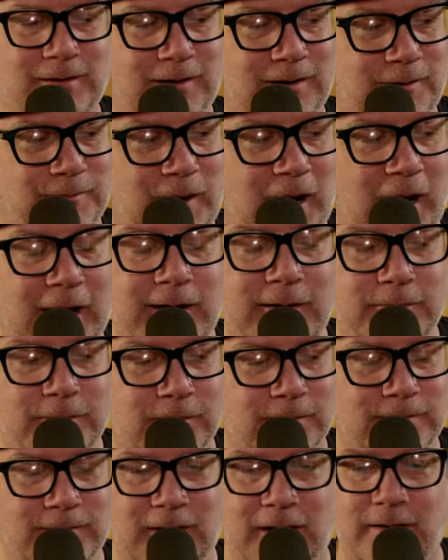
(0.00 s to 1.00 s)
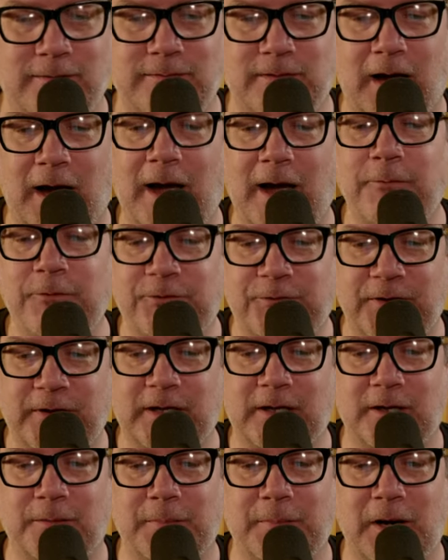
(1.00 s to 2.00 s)
I was
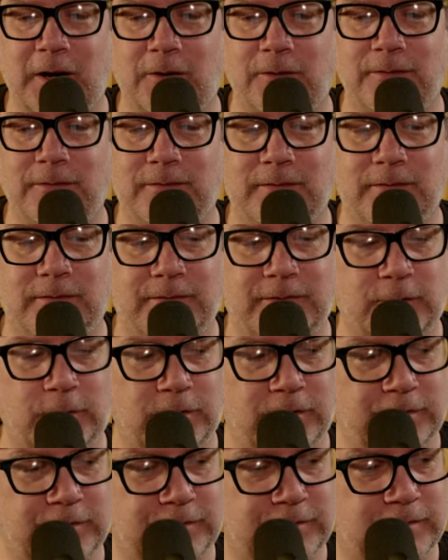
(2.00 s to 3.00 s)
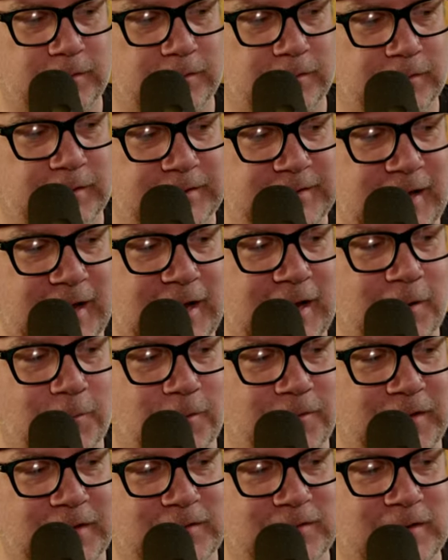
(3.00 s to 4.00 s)
thinking about, there was the day
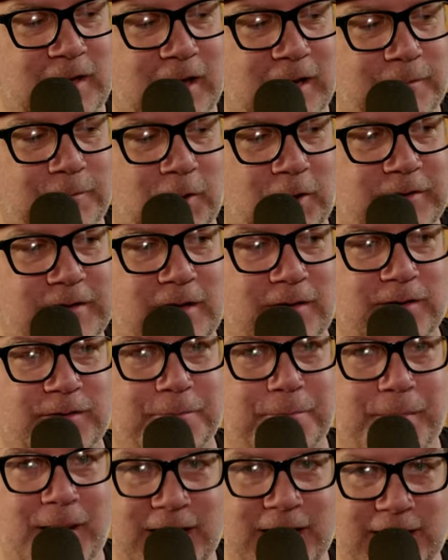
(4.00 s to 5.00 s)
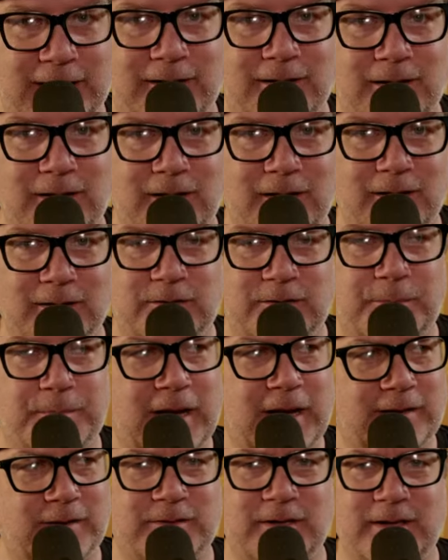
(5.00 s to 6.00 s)
when they signed Martellus Bennett, because the
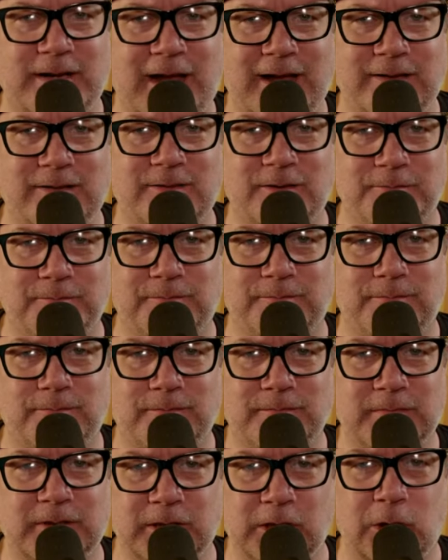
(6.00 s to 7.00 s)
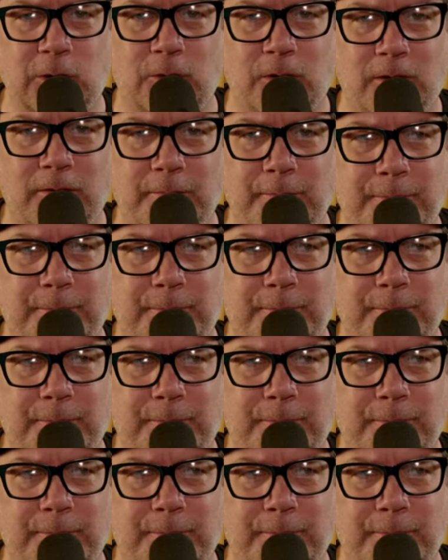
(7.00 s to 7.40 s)
Packers had had some, you know,